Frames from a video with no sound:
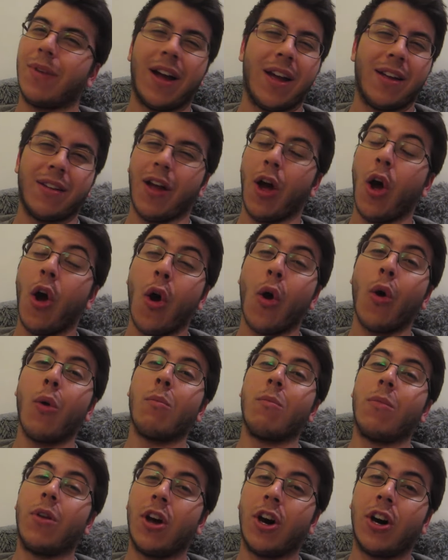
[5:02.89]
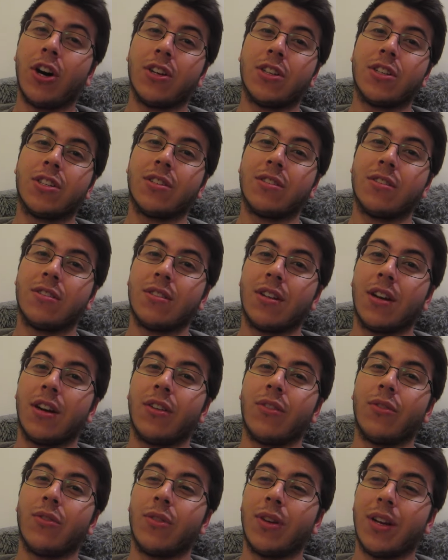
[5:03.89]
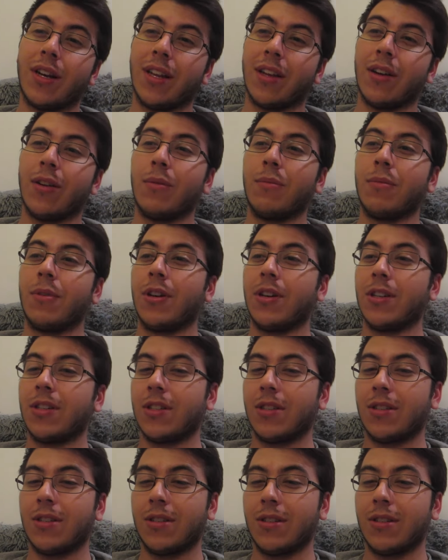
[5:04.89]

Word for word: I hope not. I really hope not.